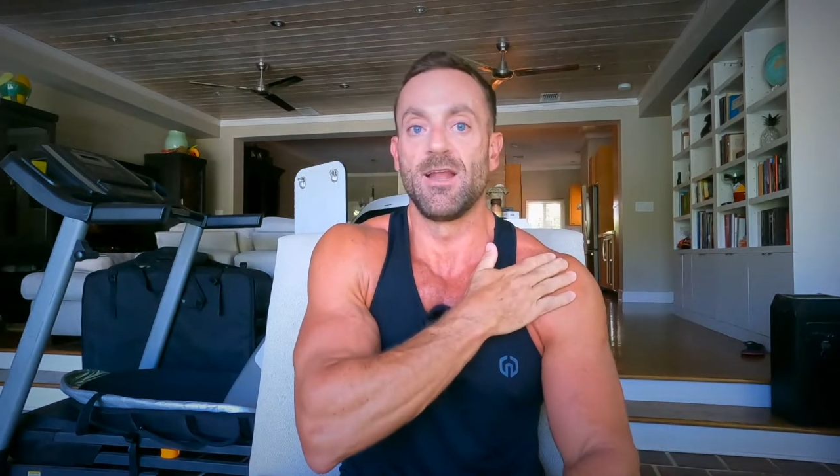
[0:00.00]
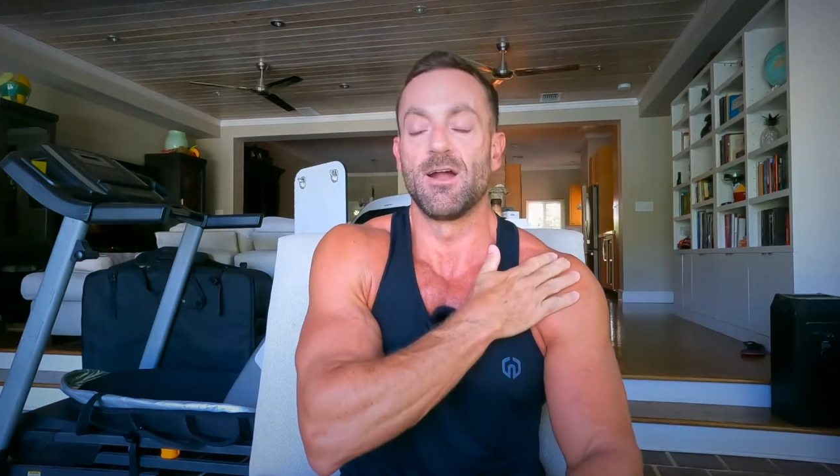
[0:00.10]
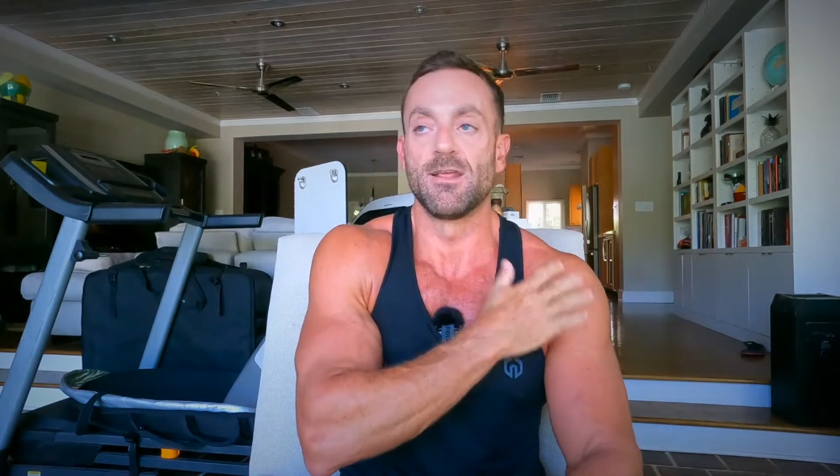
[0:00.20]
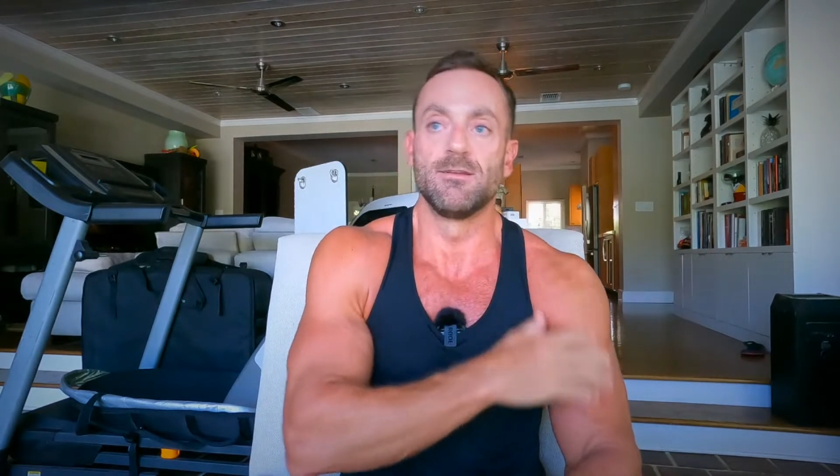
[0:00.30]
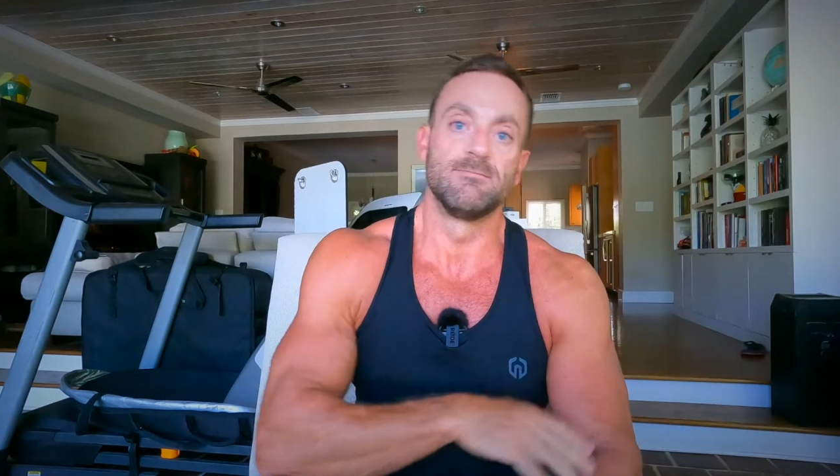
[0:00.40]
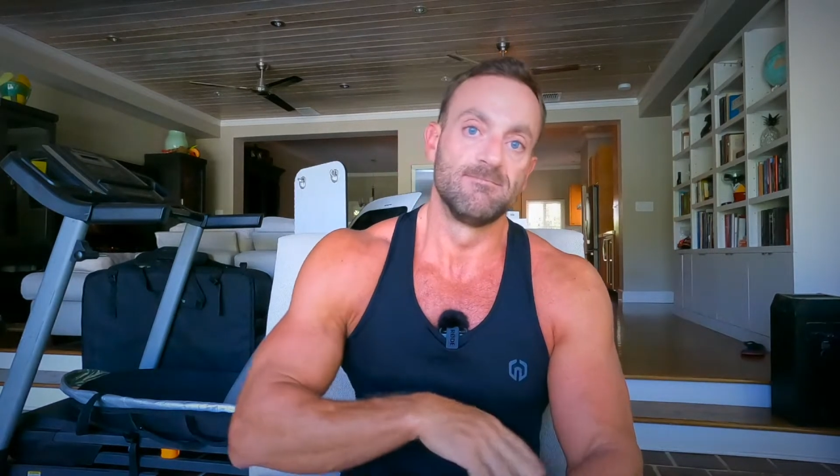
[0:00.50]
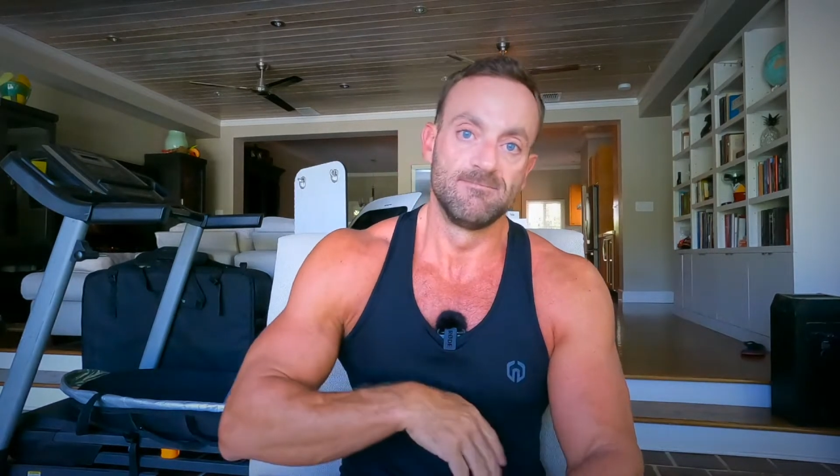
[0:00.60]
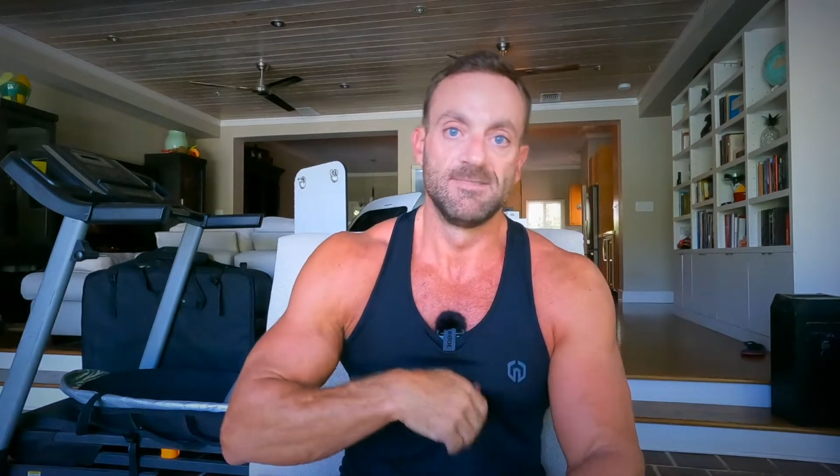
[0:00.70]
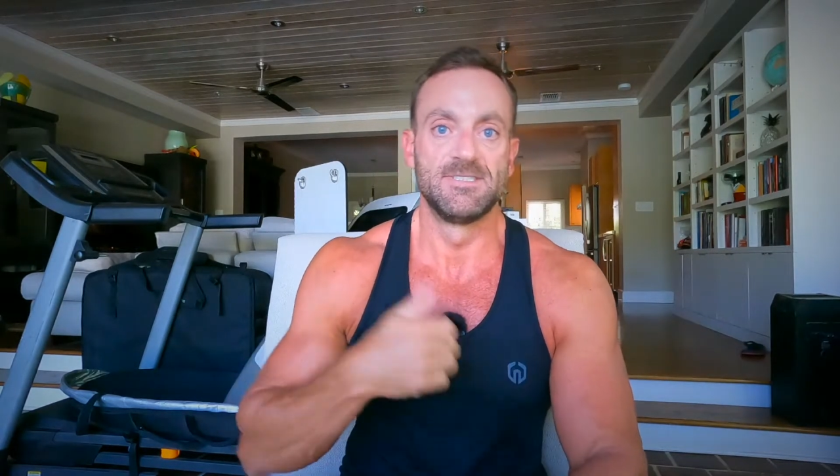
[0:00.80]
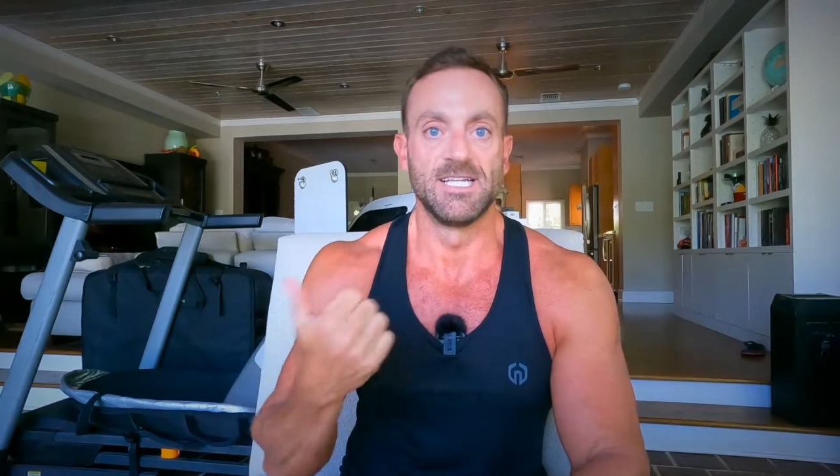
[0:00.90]
on it,
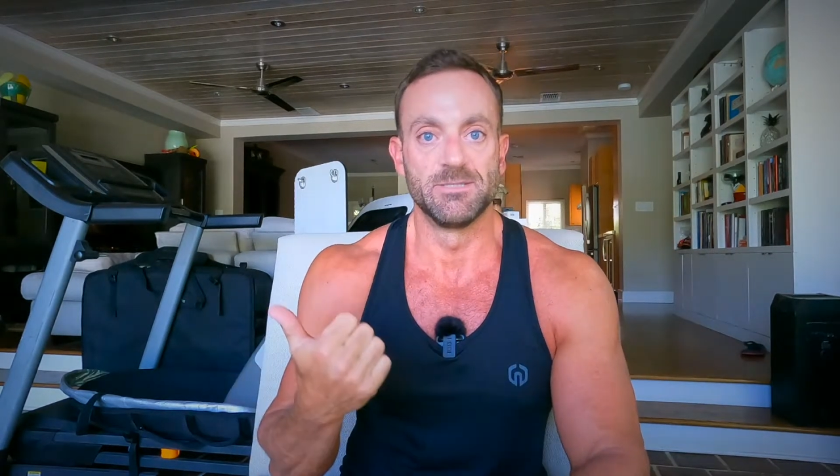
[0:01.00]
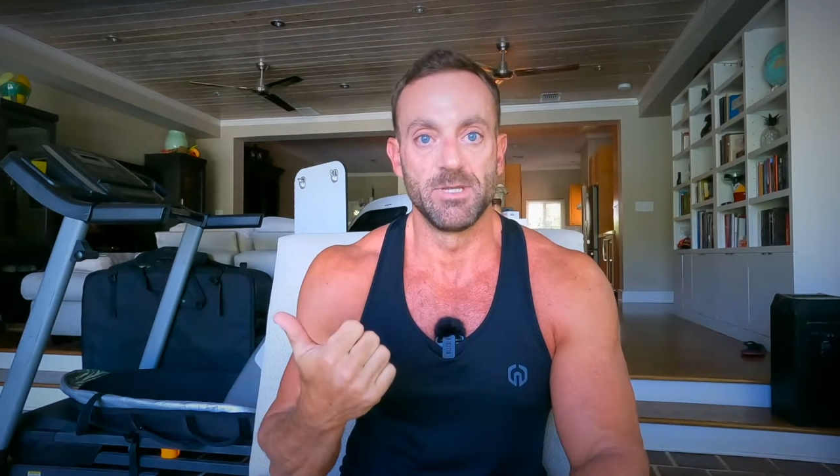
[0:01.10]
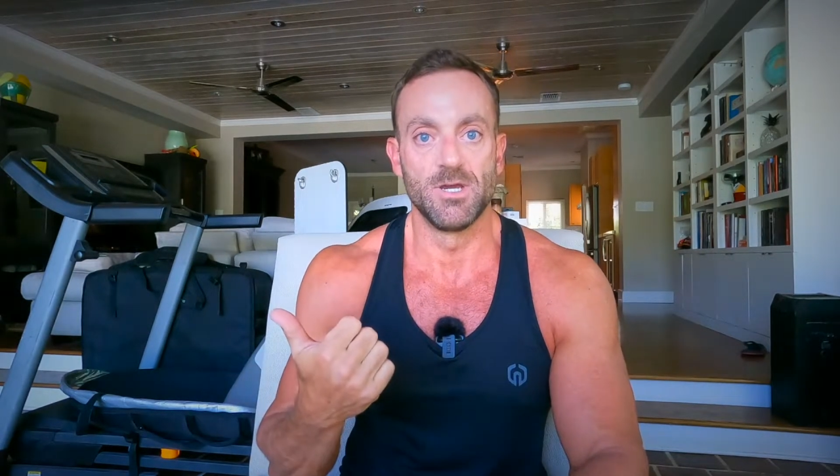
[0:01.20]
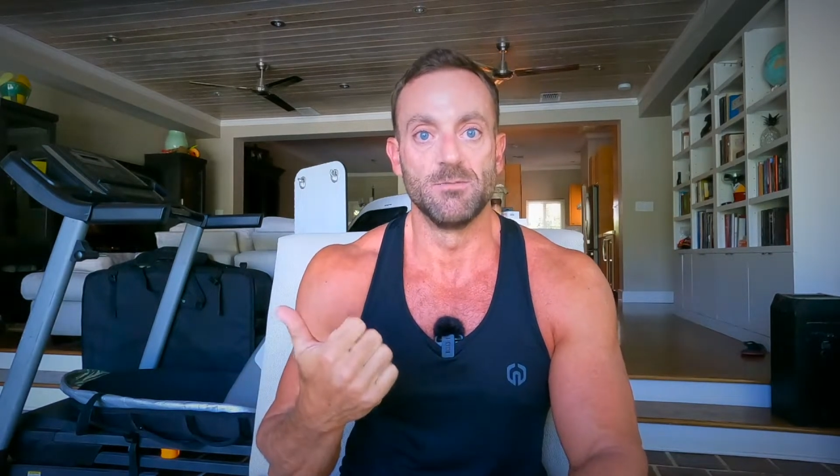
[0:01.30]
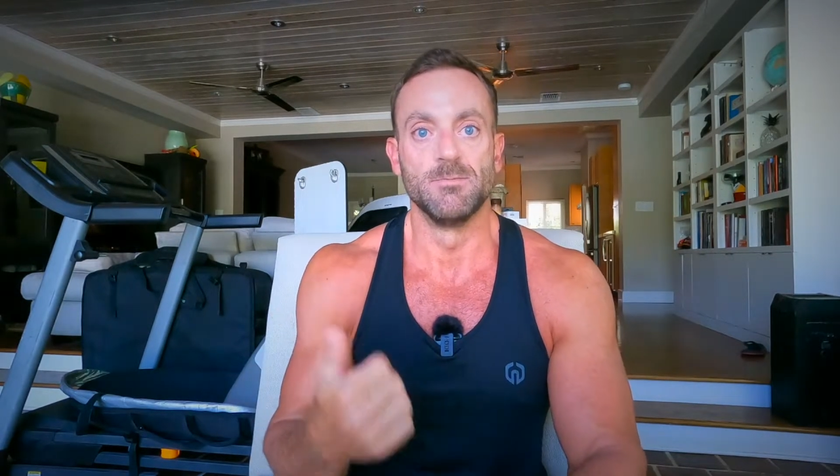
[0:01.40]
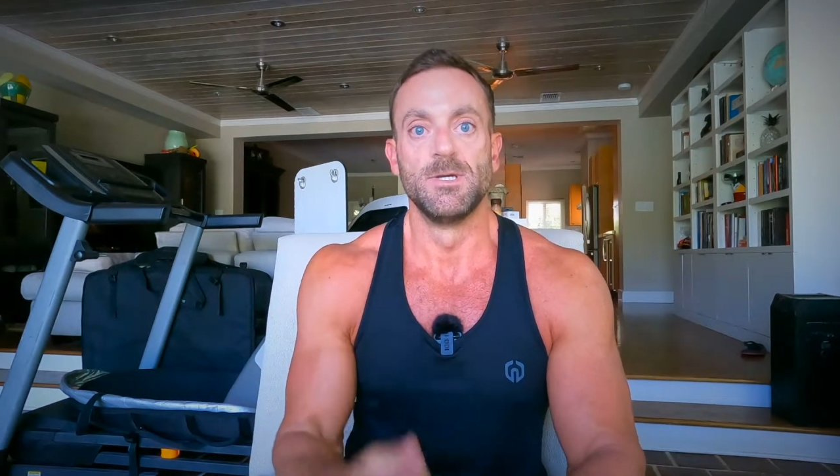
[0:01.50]
sends me home.